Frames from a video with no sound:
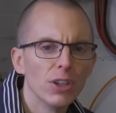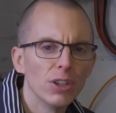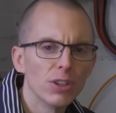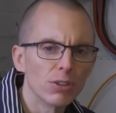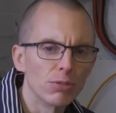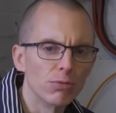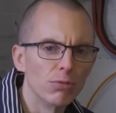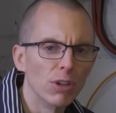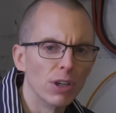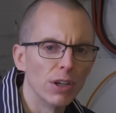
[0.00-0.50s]

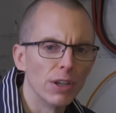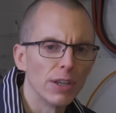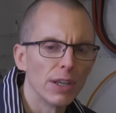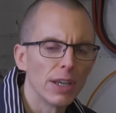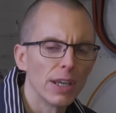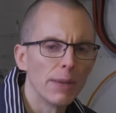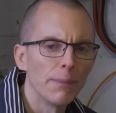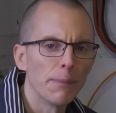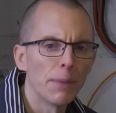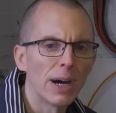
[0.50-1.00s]
to run
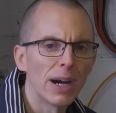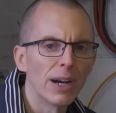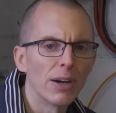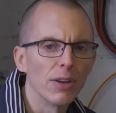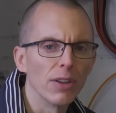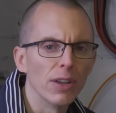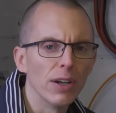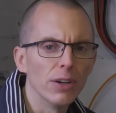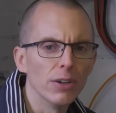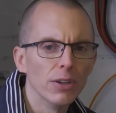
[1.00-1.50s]
in
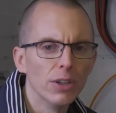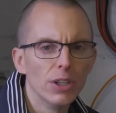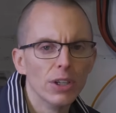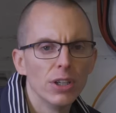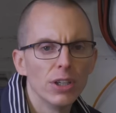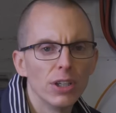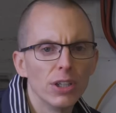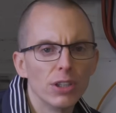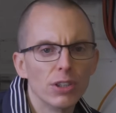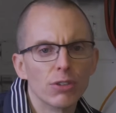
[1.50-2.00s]
parallel
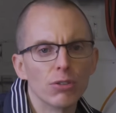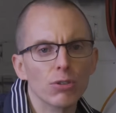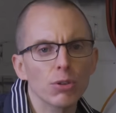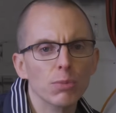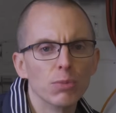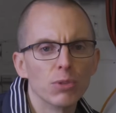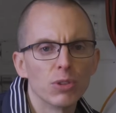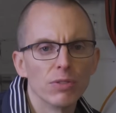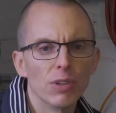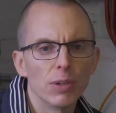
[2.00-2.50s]
in
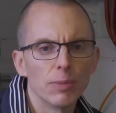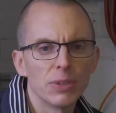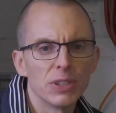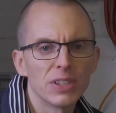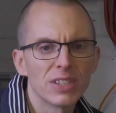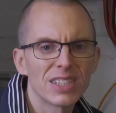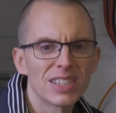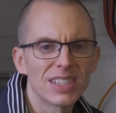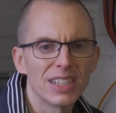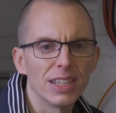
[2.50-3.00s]
groups of up to
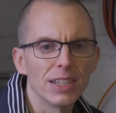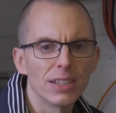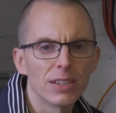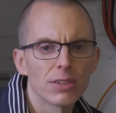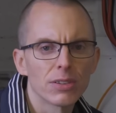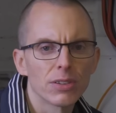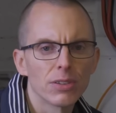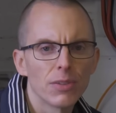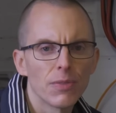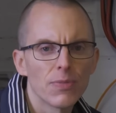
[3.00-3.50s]

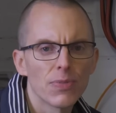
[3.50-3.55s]
six.